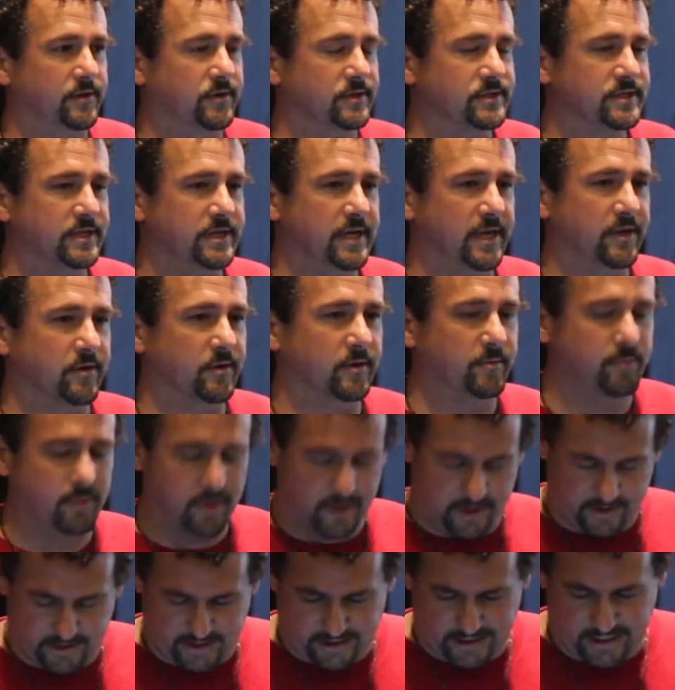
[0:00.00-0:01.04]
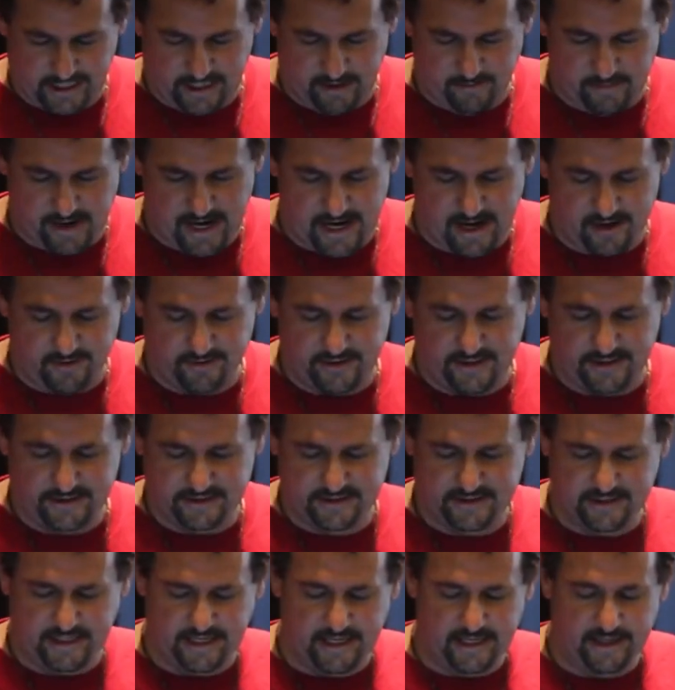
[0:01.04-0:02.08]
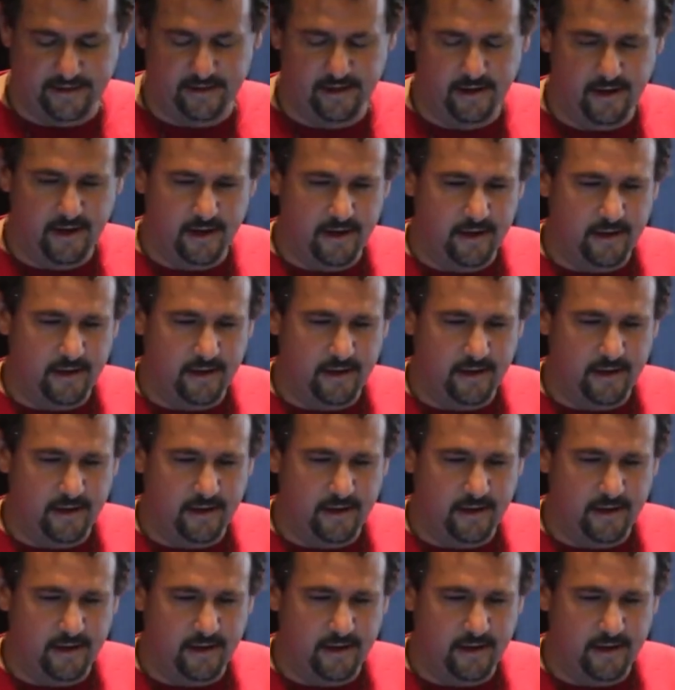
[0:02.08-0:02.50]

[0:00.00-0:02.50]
there was another report that came out that said